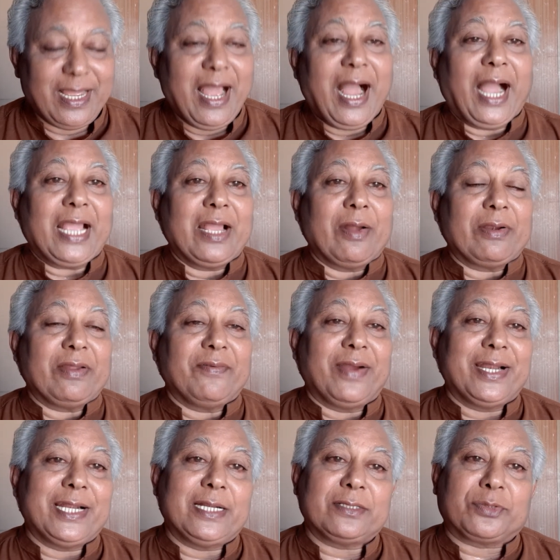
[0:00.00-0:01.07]
I have
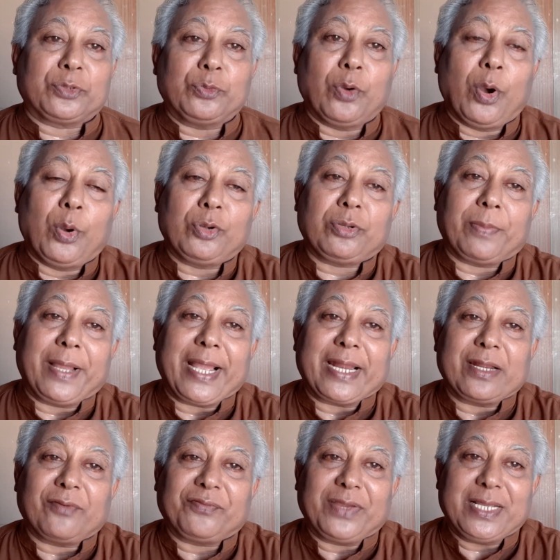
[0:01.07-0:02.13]
divided throughout by n
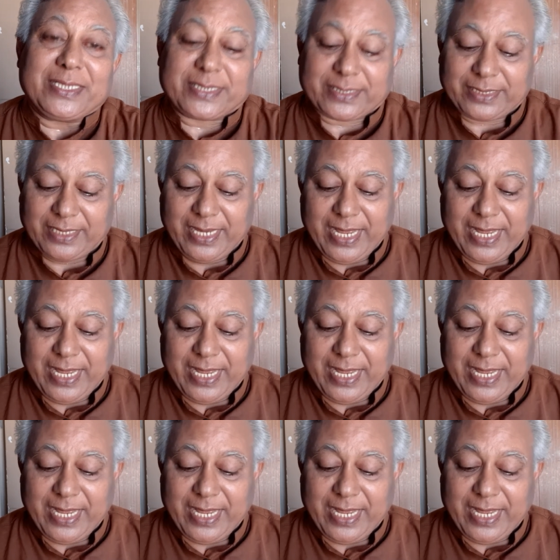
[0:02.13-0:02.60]
of S.